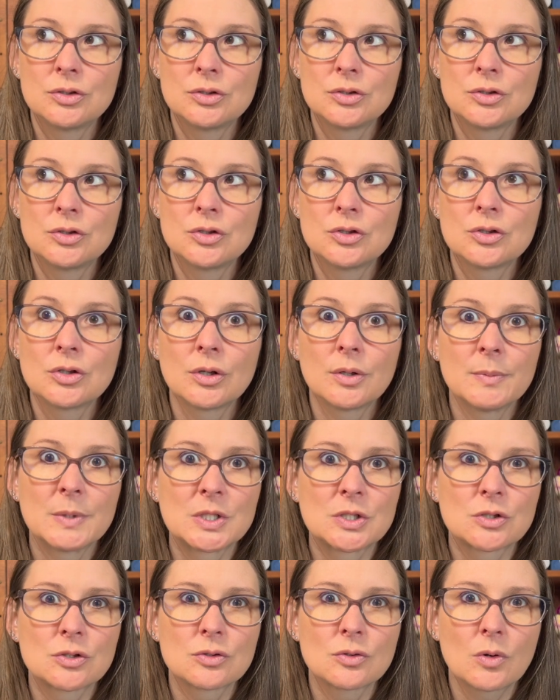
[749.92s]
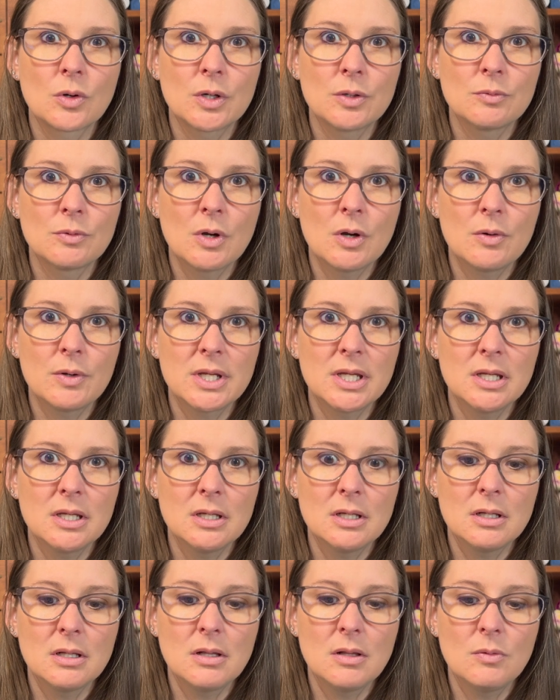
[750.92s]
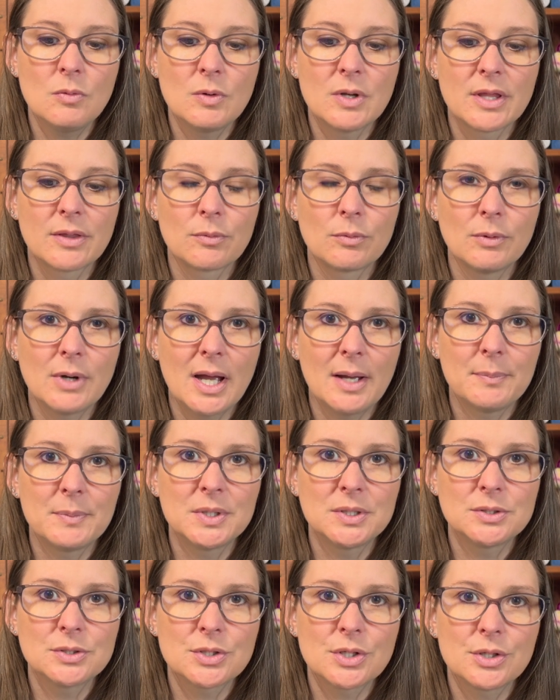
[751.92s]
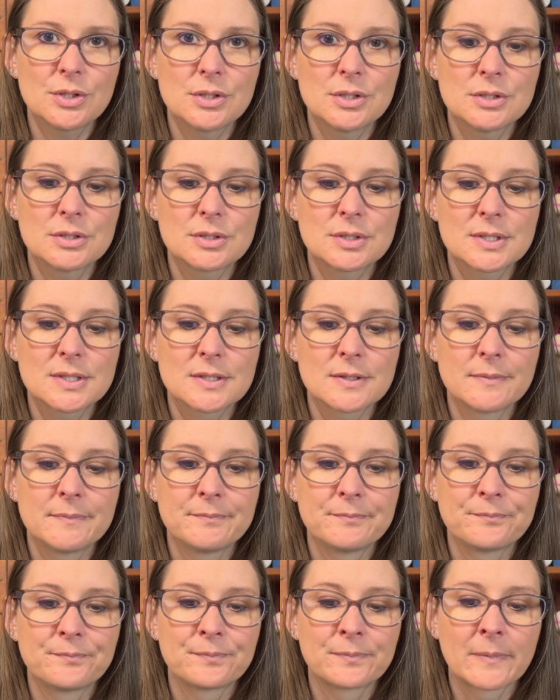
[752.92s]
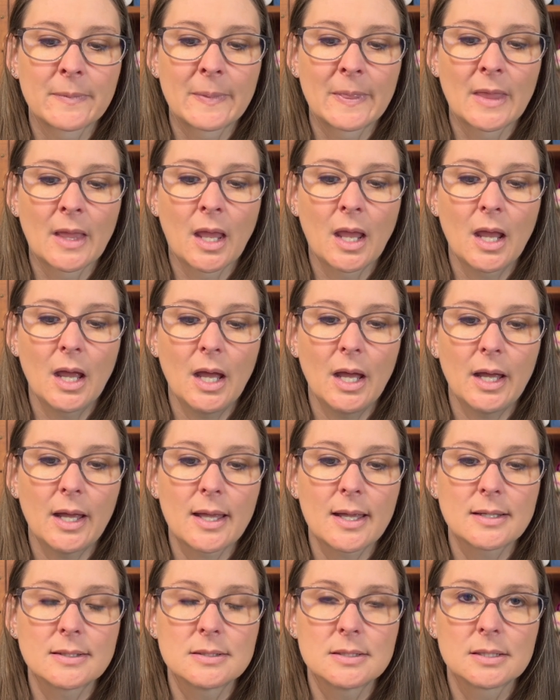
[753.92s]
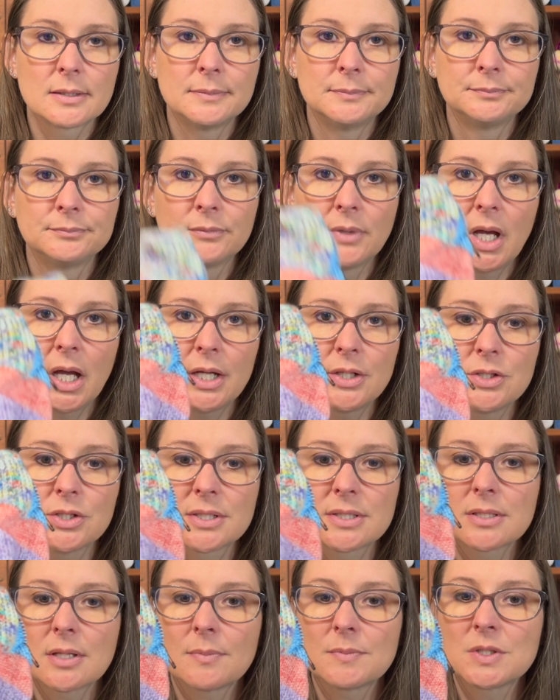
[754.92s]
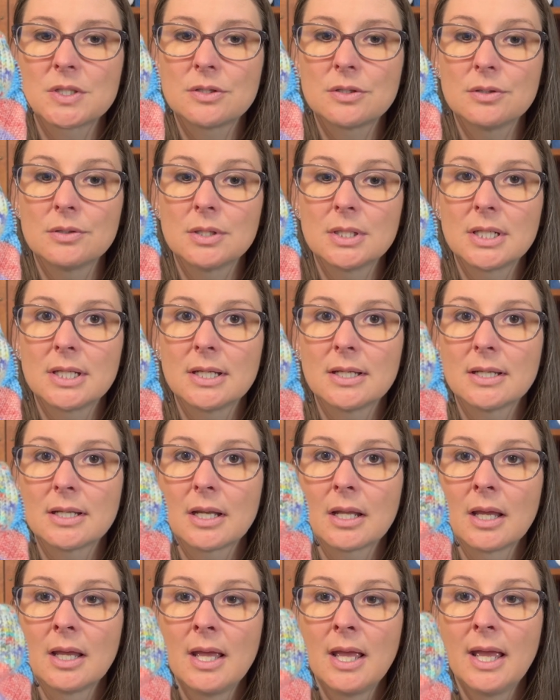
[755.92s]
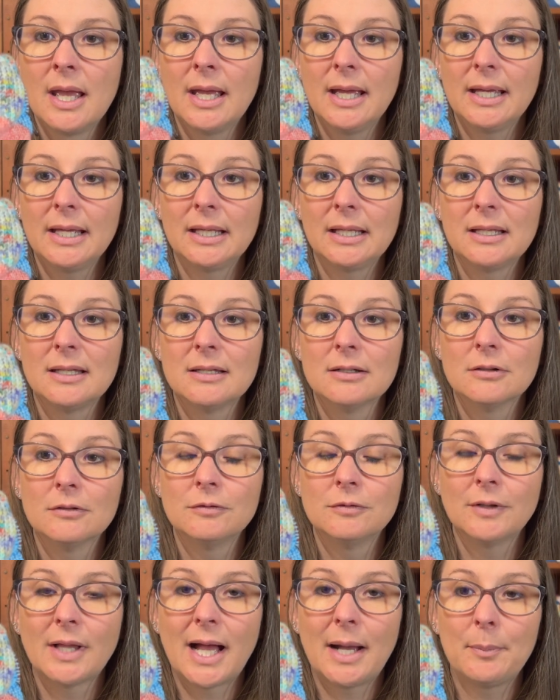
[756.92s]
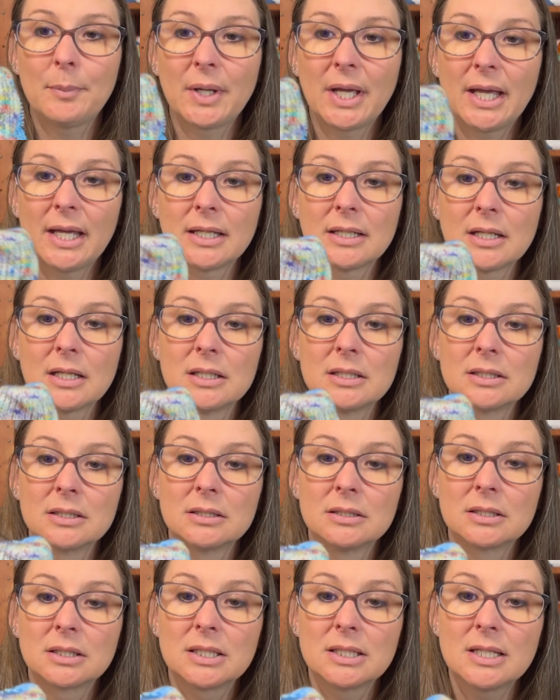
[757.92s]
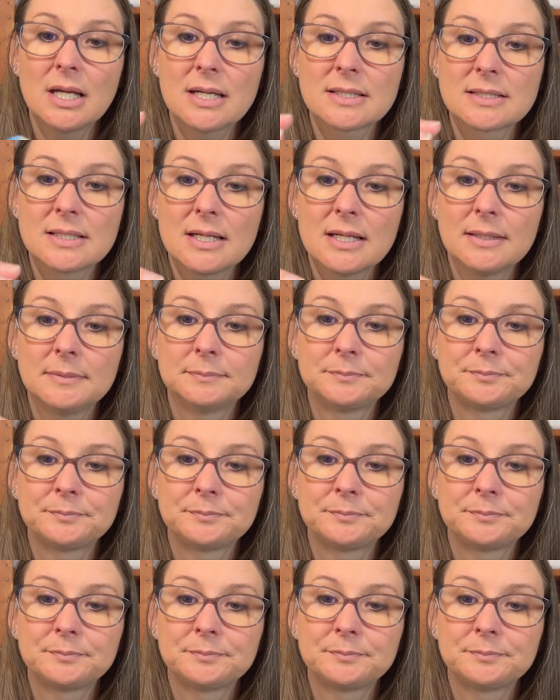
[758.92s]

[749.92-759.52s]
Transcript: German short row heel with wrap and turns, and I just substituted in a heel flap and gusset.